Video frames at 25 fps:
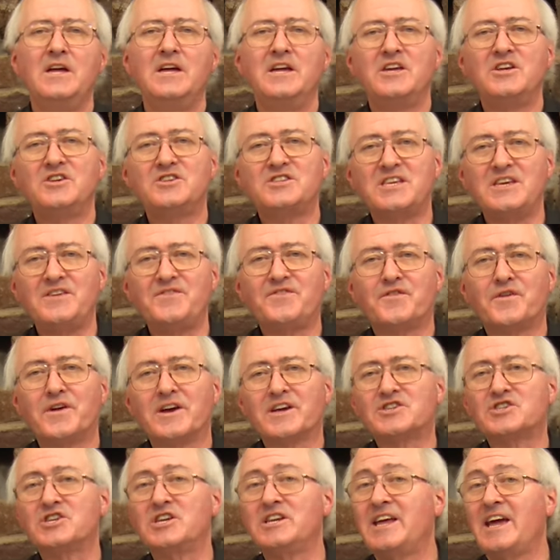You see,
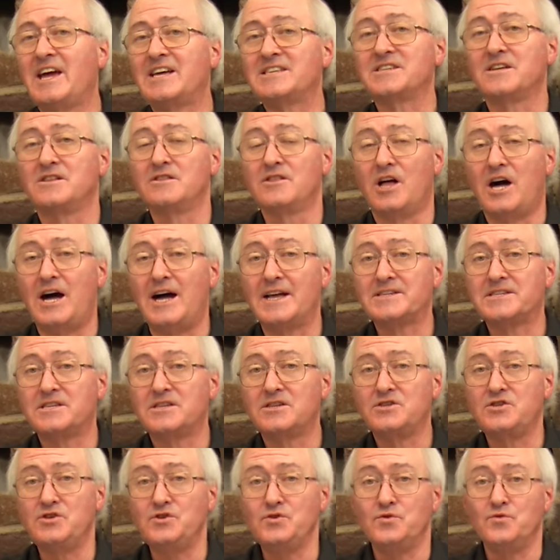friction has a lot to
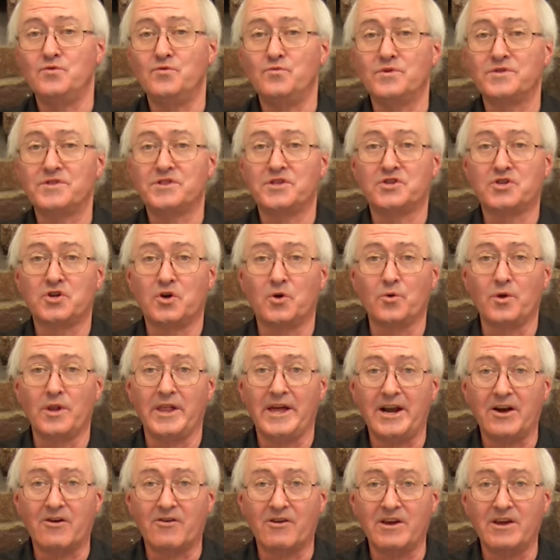do with the total
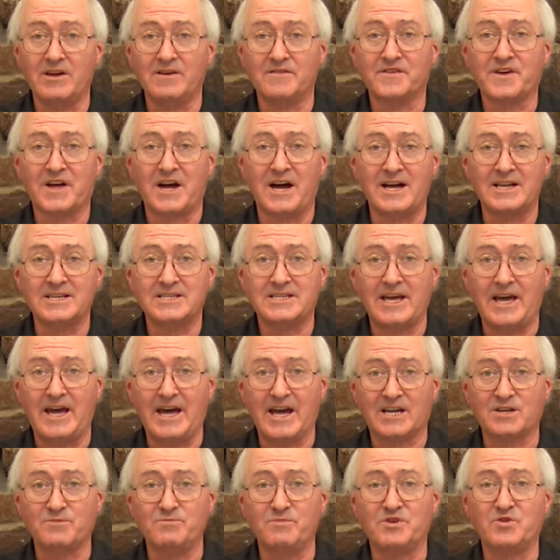area of
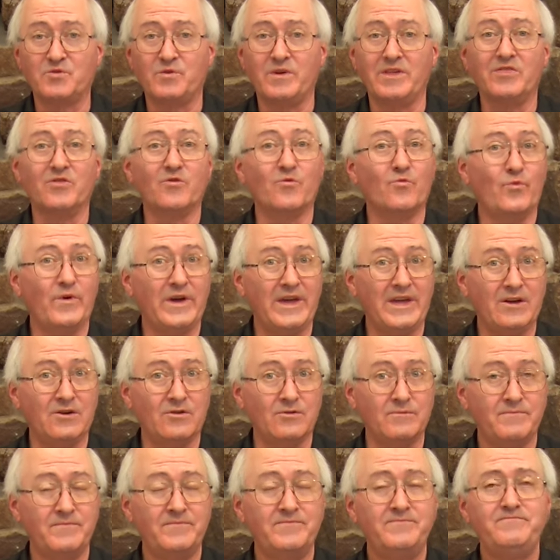contact between the
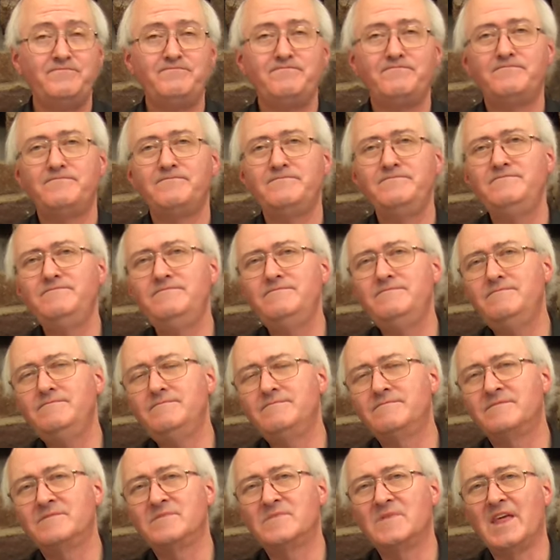wheel
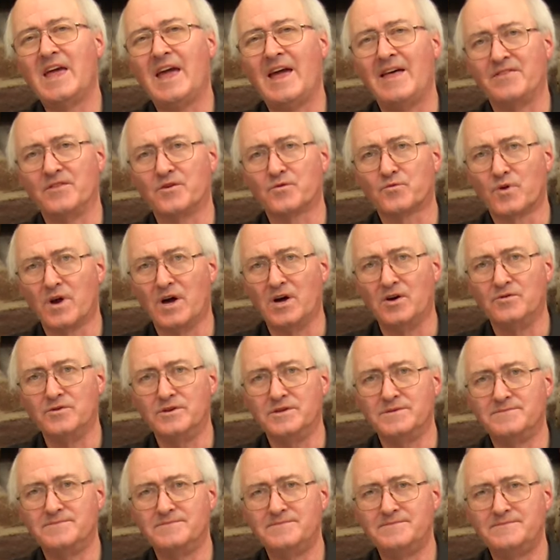and the
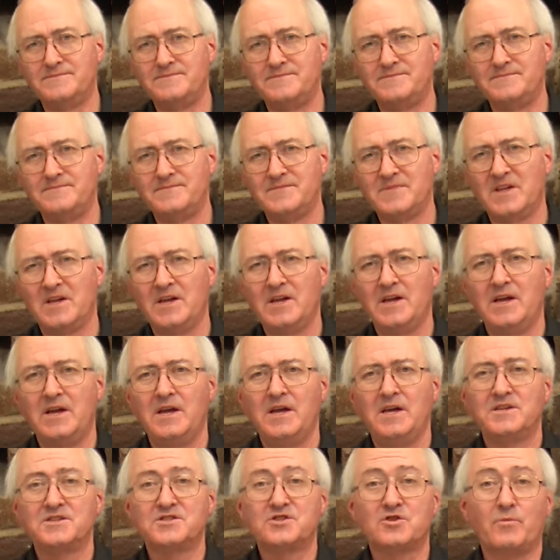road.
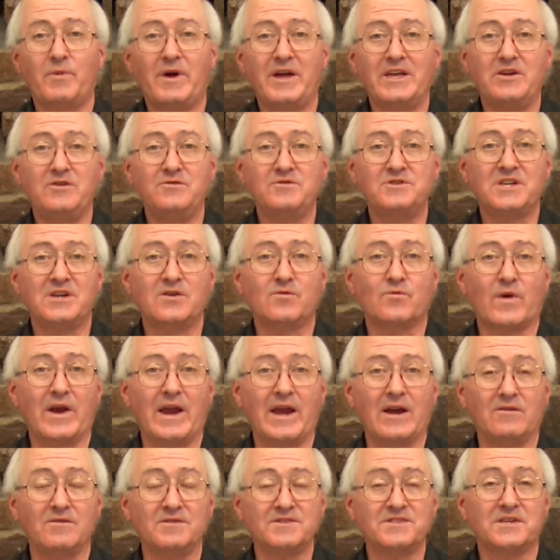So by using
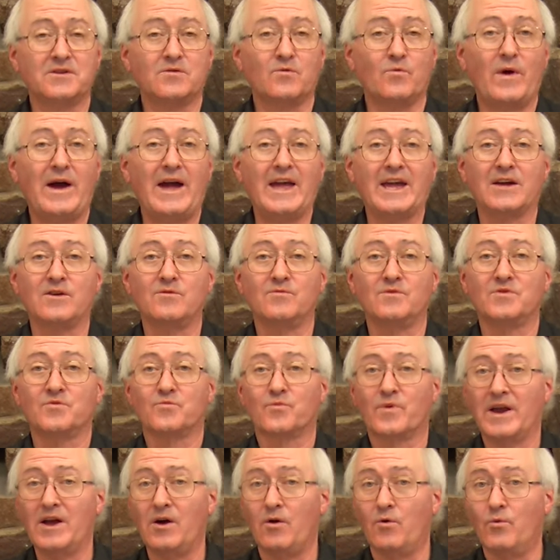rails and a wagon with
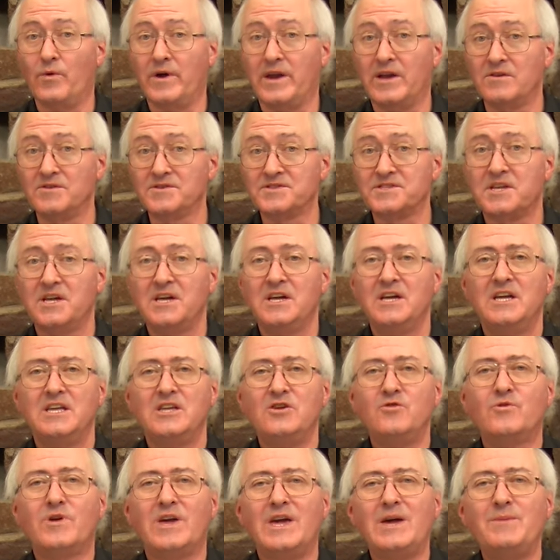rail wheels,
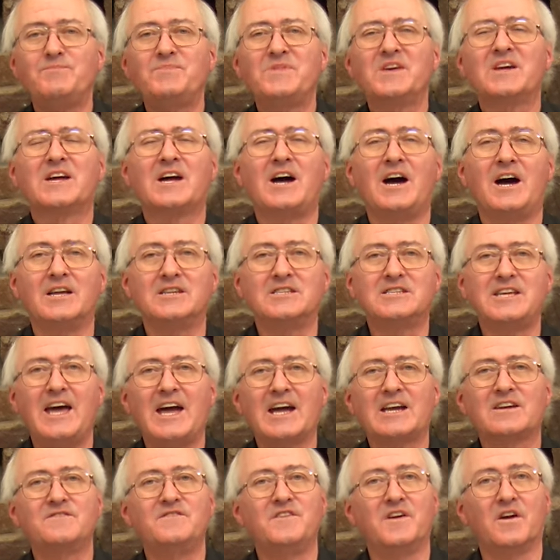you keep the
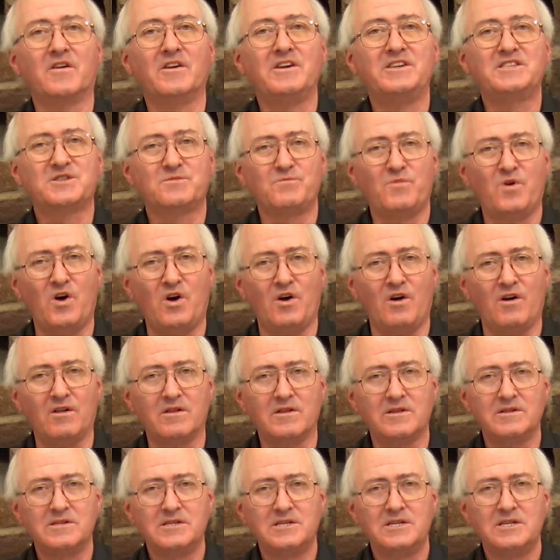contact very small.